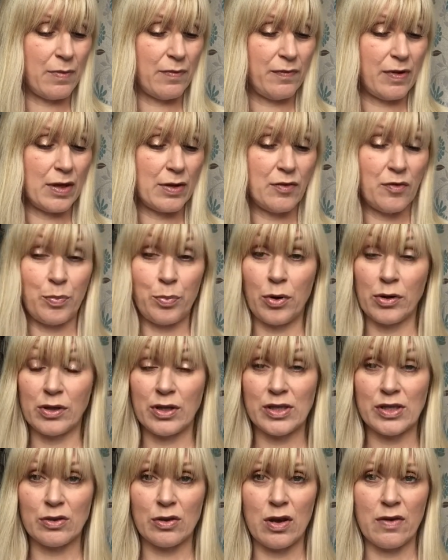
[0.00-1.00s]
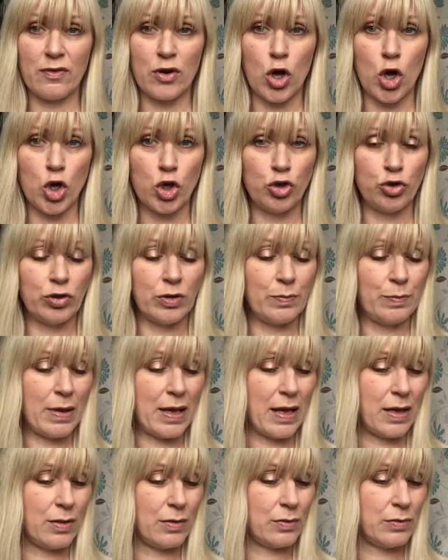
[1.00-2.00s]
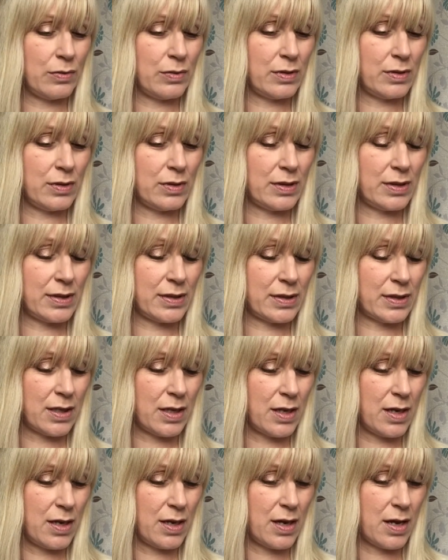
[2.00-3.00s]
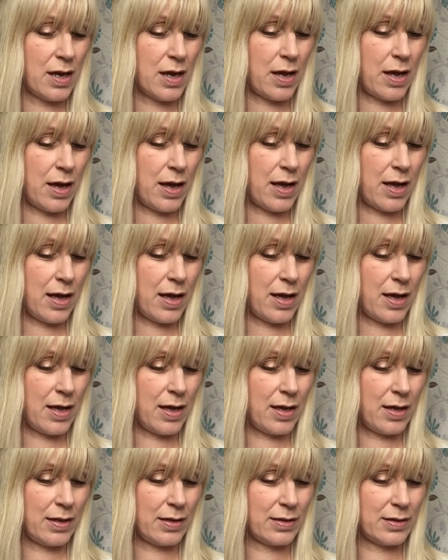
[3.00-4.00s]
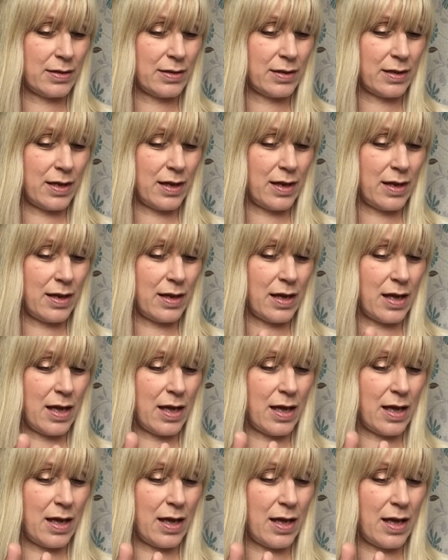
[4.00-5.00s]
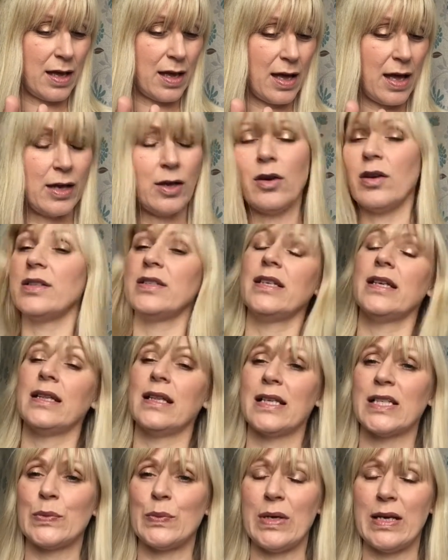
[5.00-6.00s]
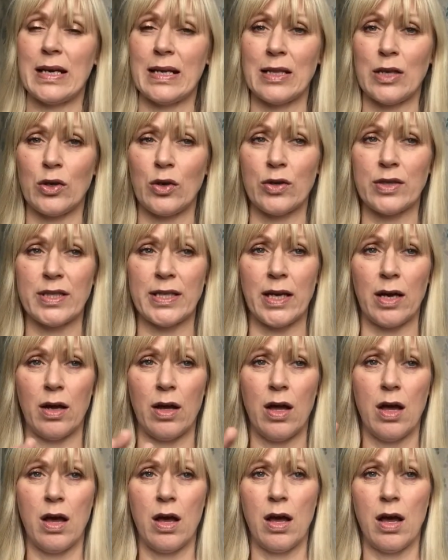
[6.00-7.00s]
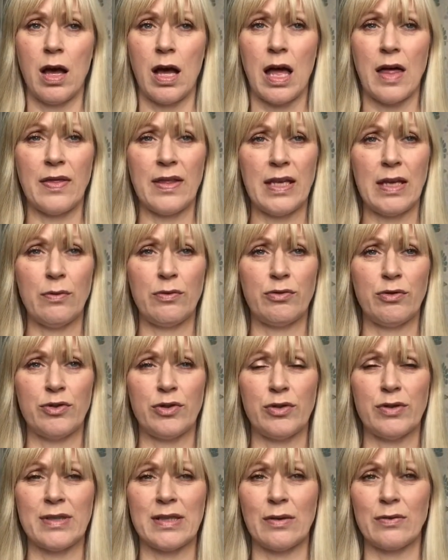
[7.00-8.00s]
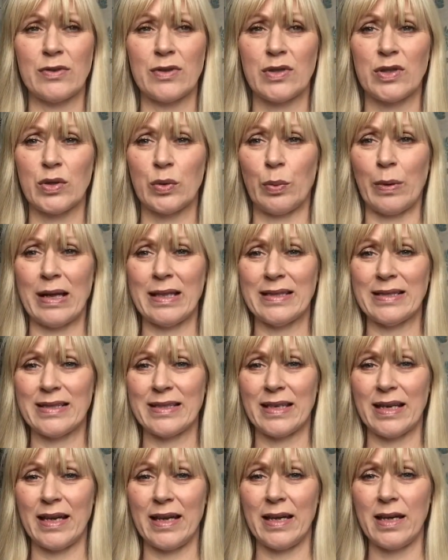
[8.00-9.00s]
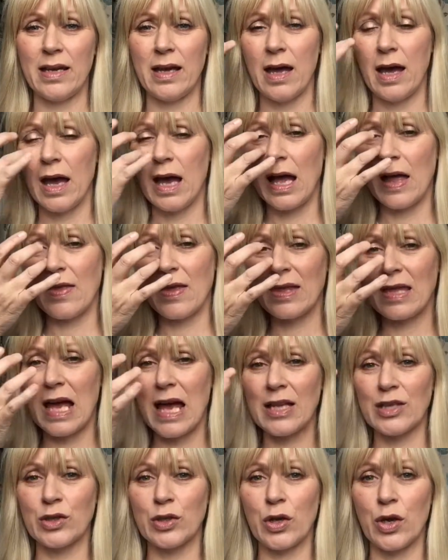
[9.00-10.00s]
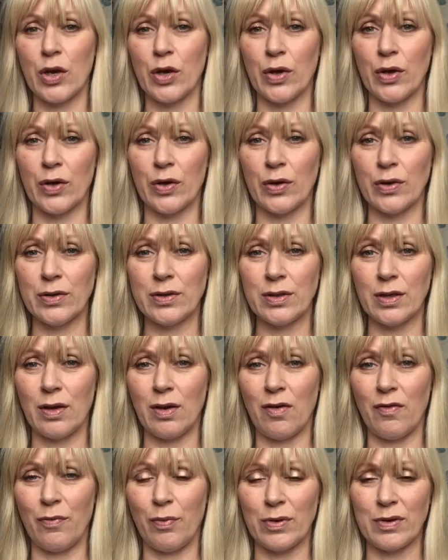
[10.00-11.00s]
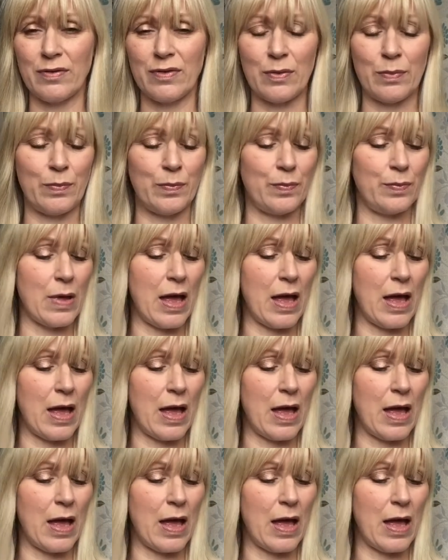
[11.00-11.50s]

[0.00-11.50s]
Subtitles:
Value of products are over £100. And I got it last week, and I got it, I think it was reduced down to 20. And then I had a code off one of the